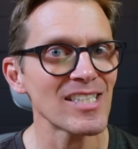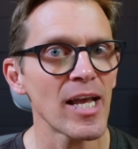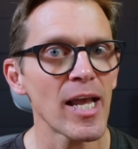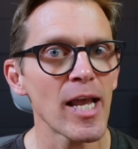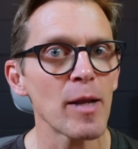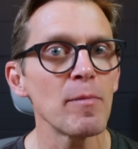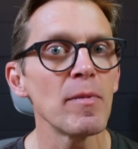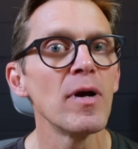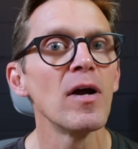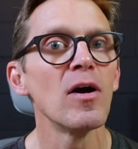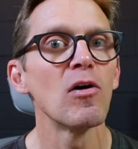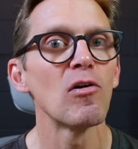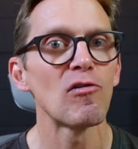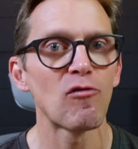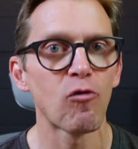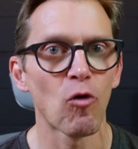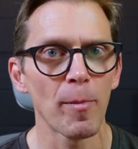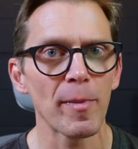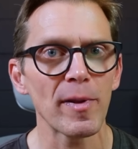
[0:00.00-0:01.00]
same
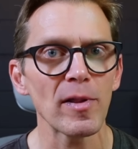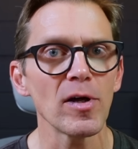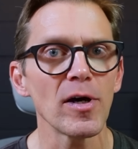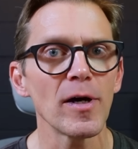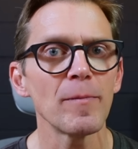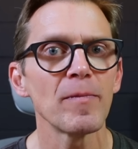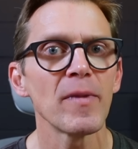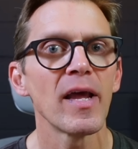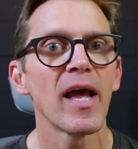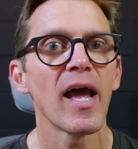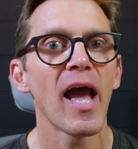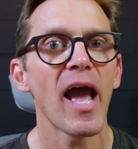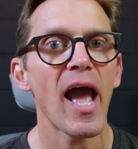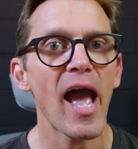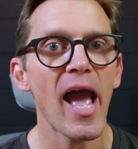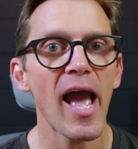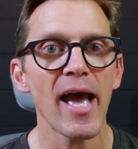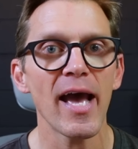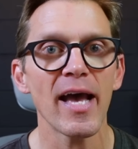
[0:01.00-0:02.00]
formula
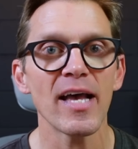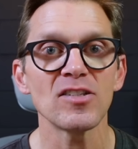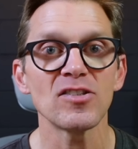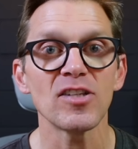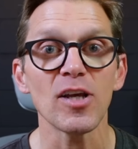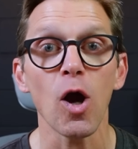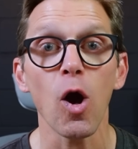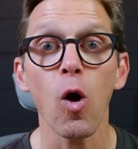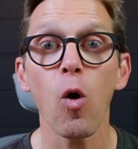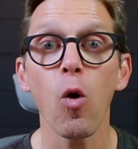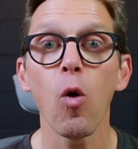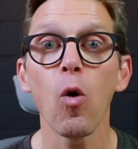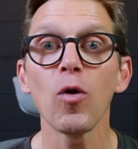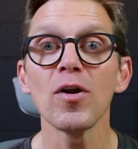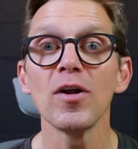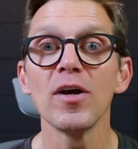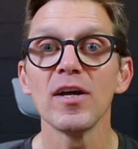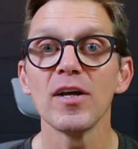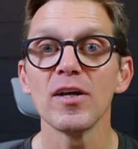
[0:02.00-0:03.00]
as the
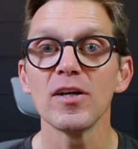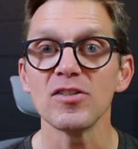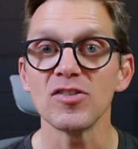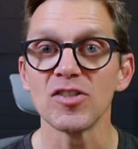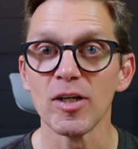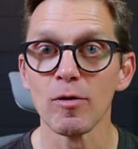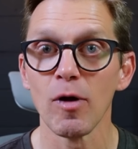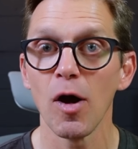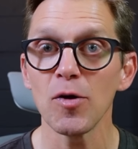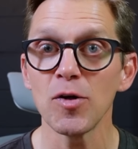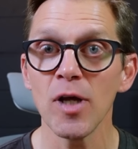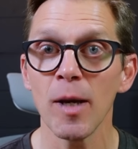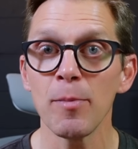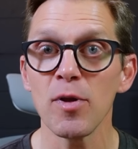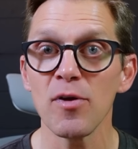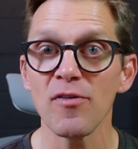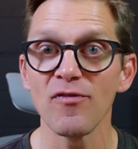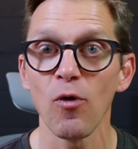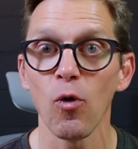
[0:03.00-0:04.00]
old zero
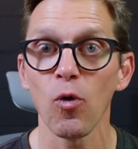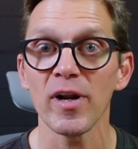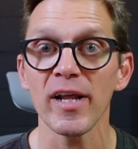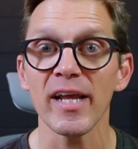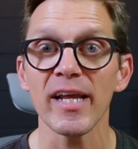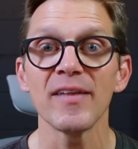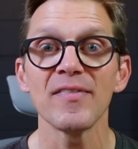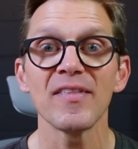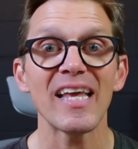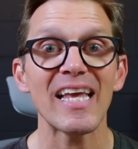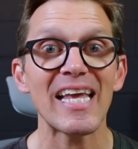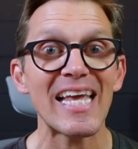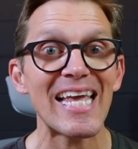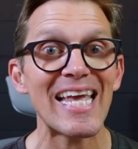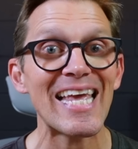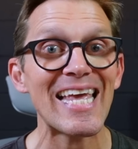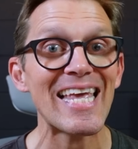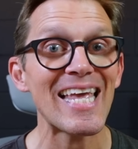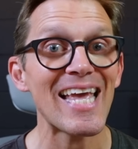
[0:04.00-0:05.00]
W forty
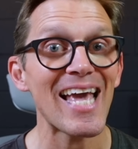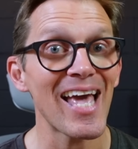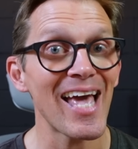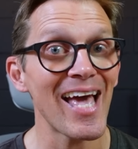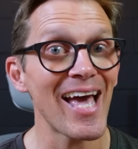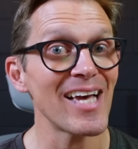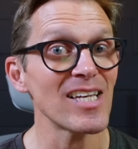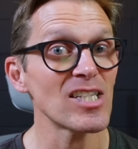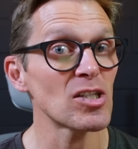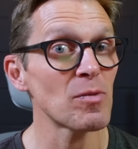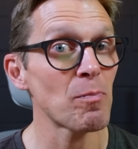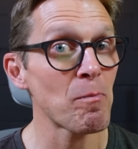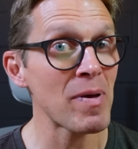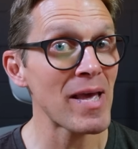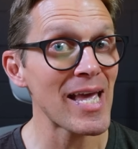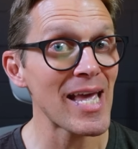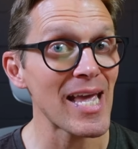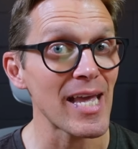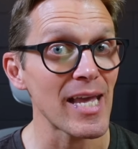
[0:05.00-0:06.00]
E S
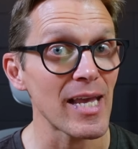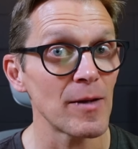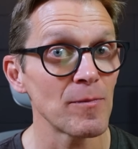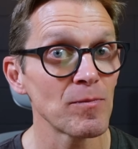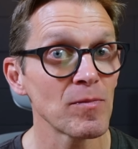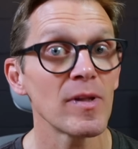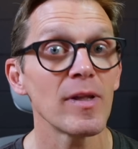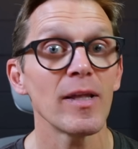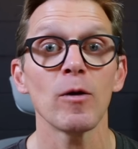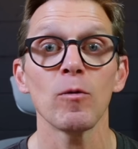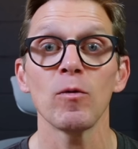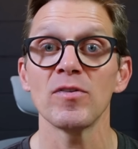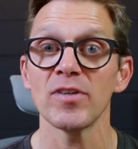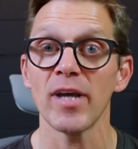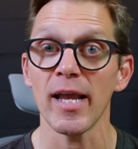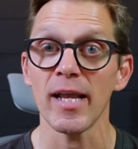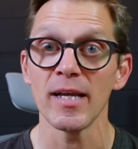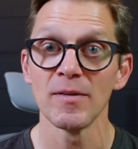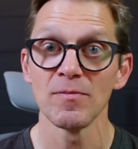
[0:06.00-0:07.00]
P. It was
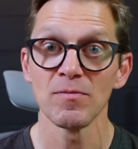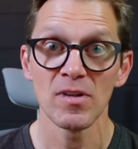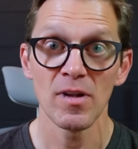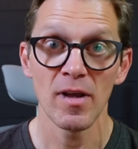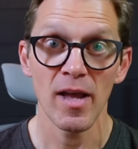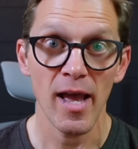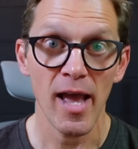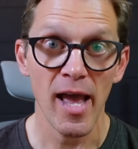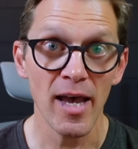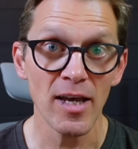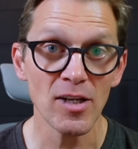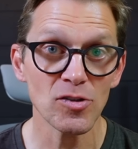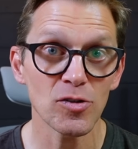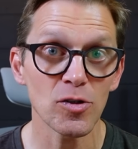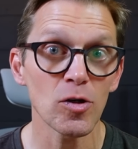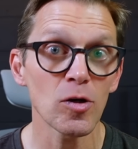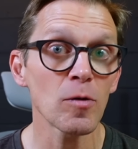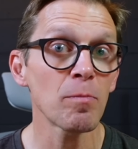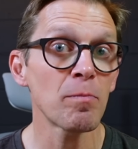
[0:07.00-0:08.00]
a
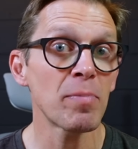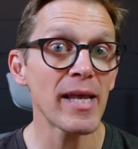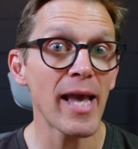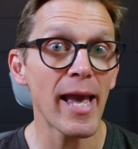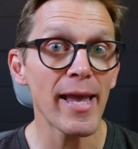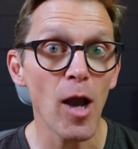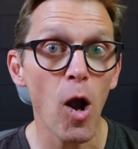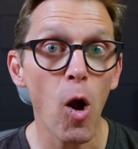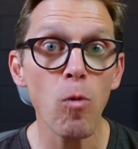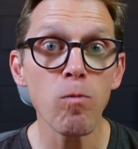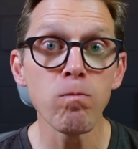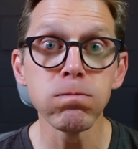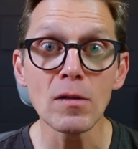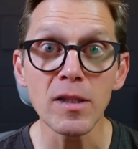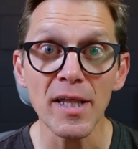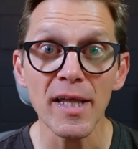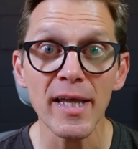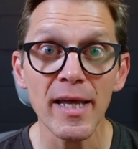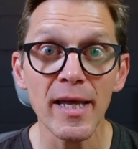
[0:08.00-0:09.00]
ester P A O
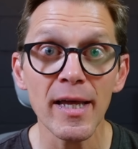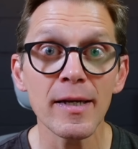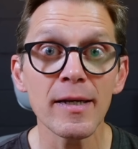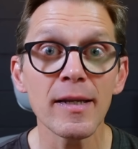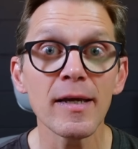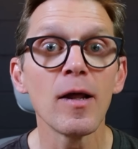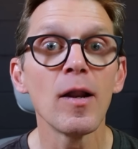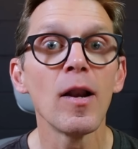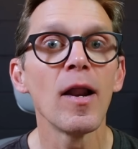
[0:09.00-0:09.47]
blend.